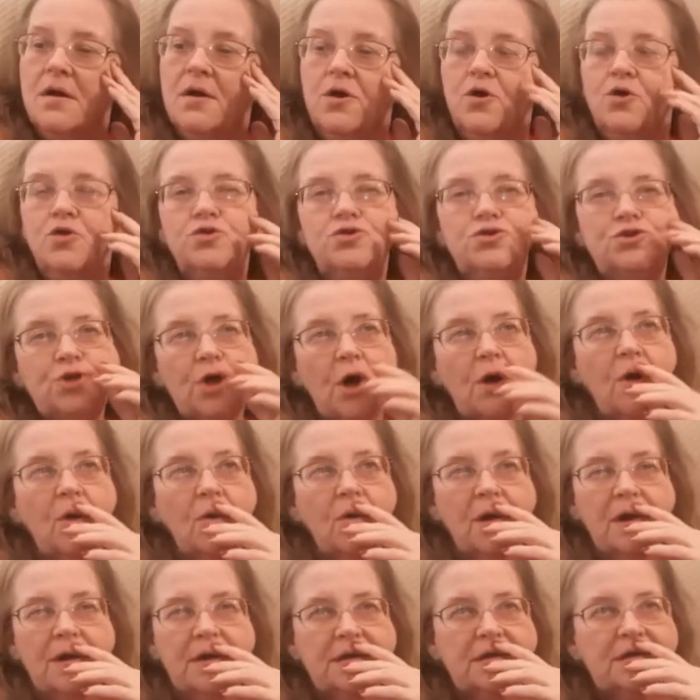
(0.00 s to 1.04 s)
So,
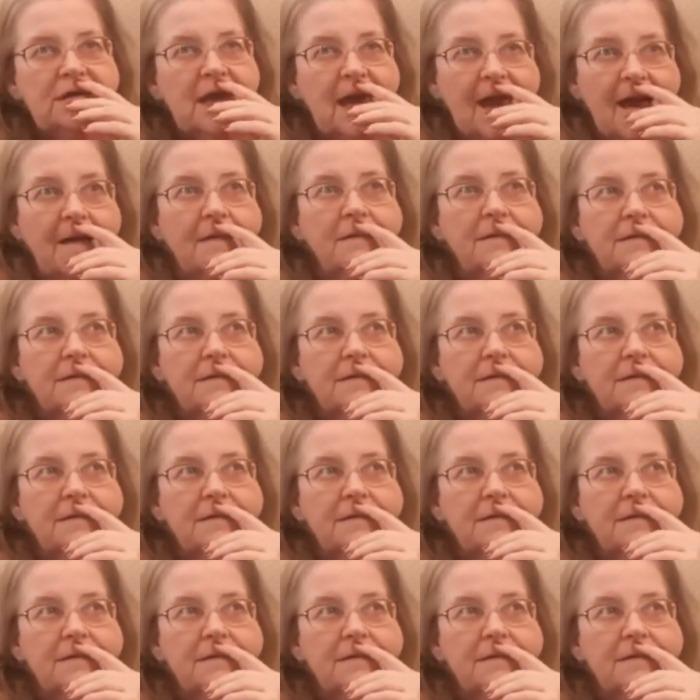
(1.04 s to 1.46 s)
yeah,